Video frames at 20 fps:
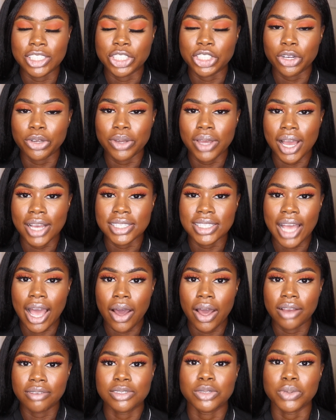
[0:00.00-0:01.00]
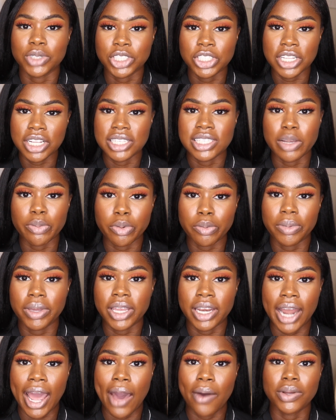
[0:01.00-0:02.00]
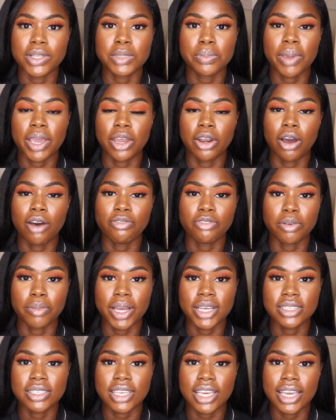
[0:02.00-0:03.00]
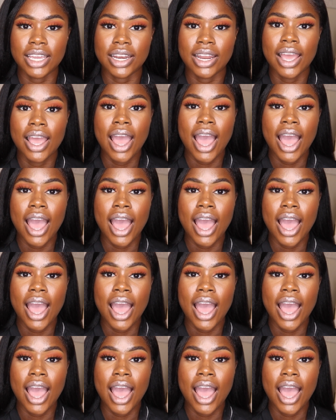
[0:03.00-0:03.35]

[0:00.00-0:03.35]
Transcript: show you guys how I've switched things up a bit and how it's paid off for my skin.